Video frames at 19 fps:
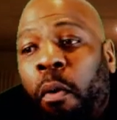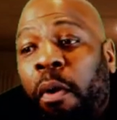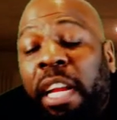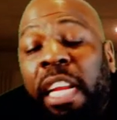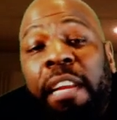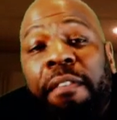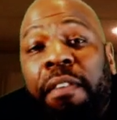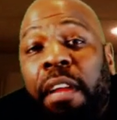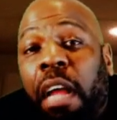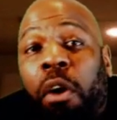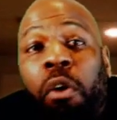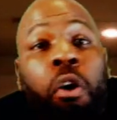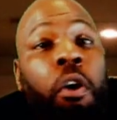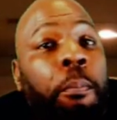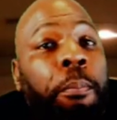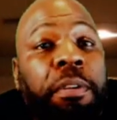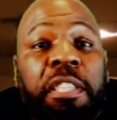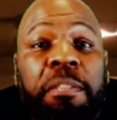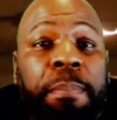or even a
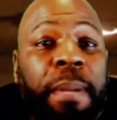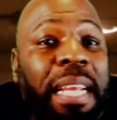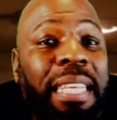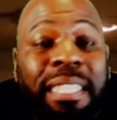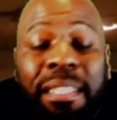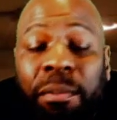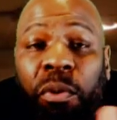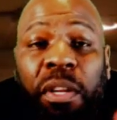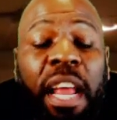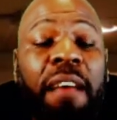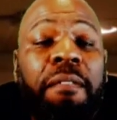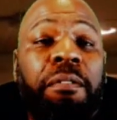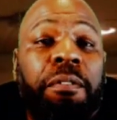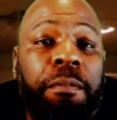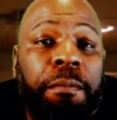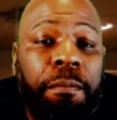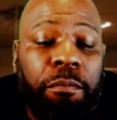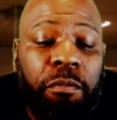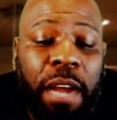corporate space,
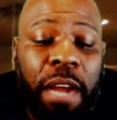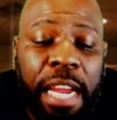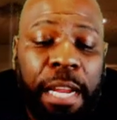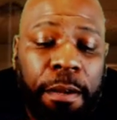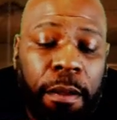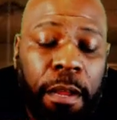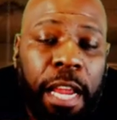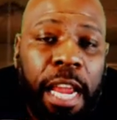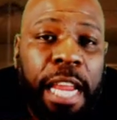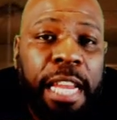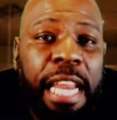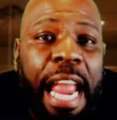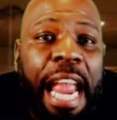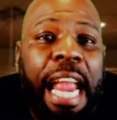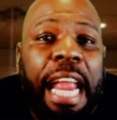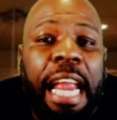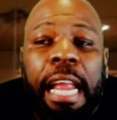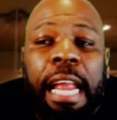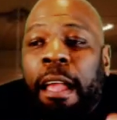whatever, right?
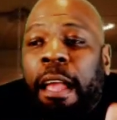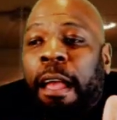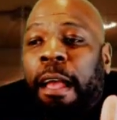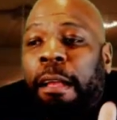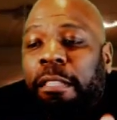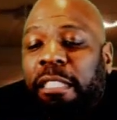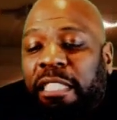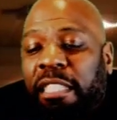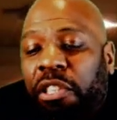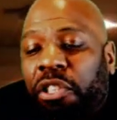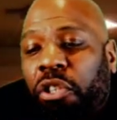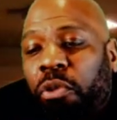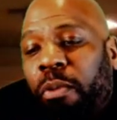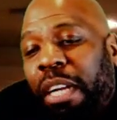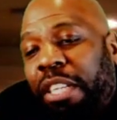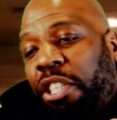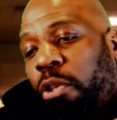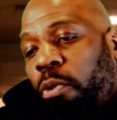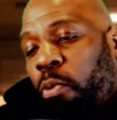In a
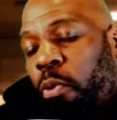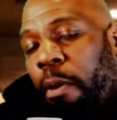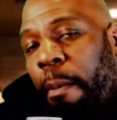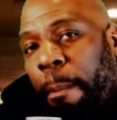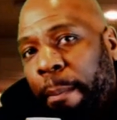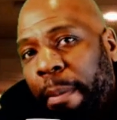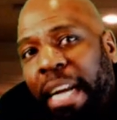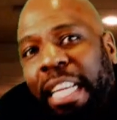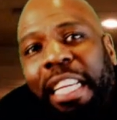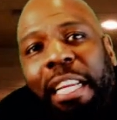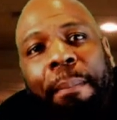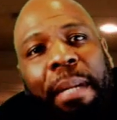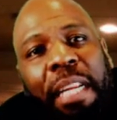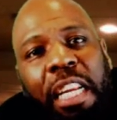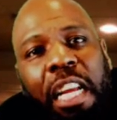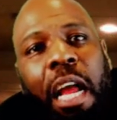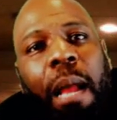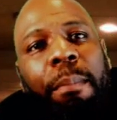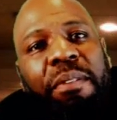situation where money
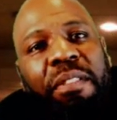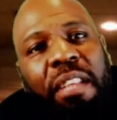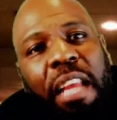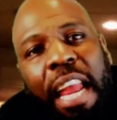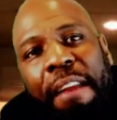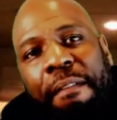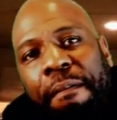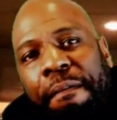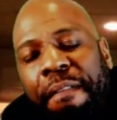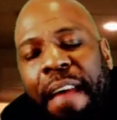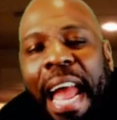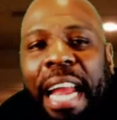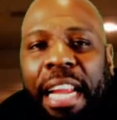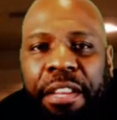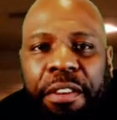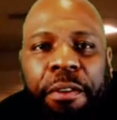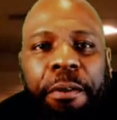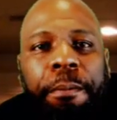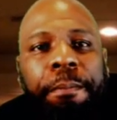becomes a
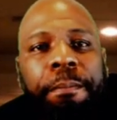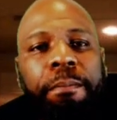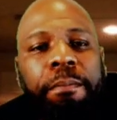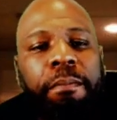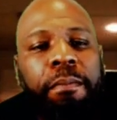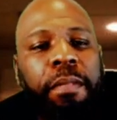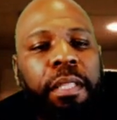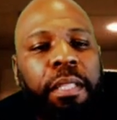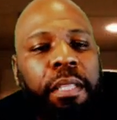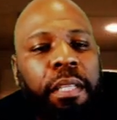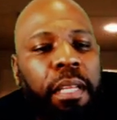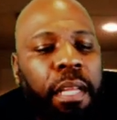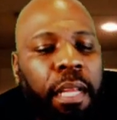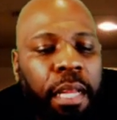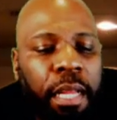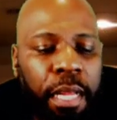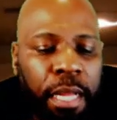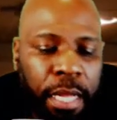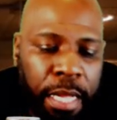factor,
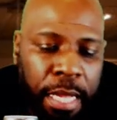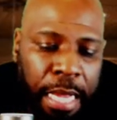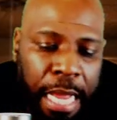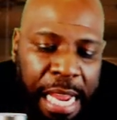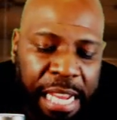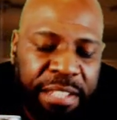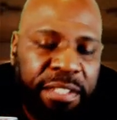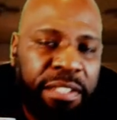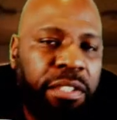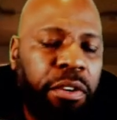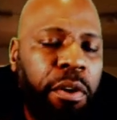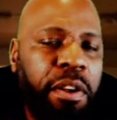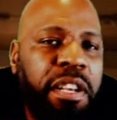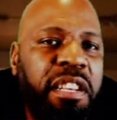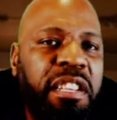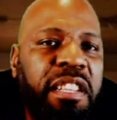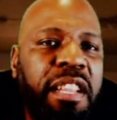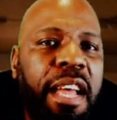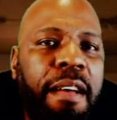a
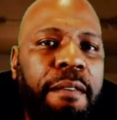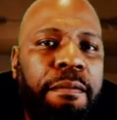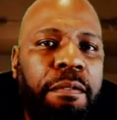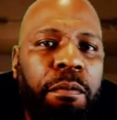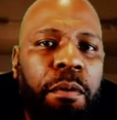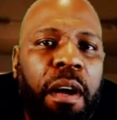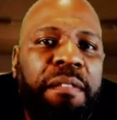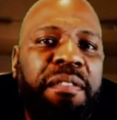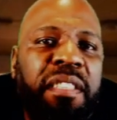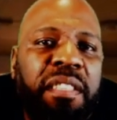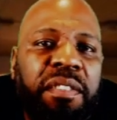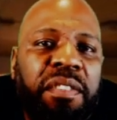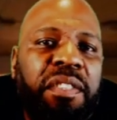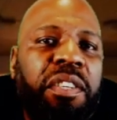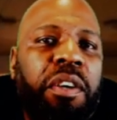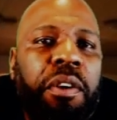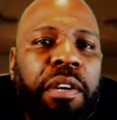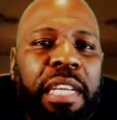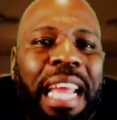certain level of
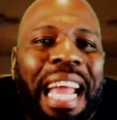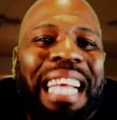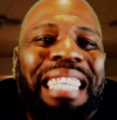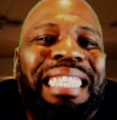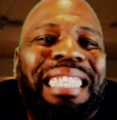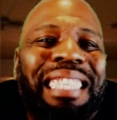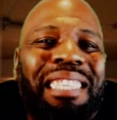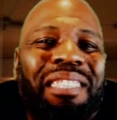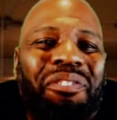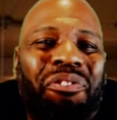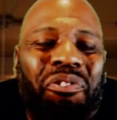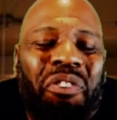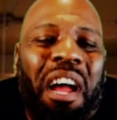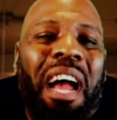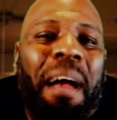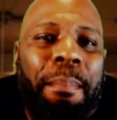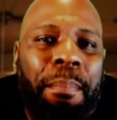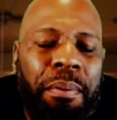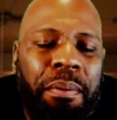sincerity has to
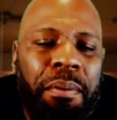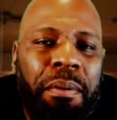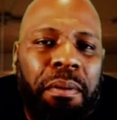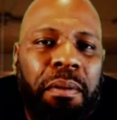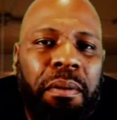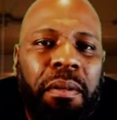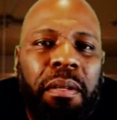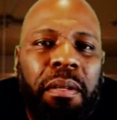drop.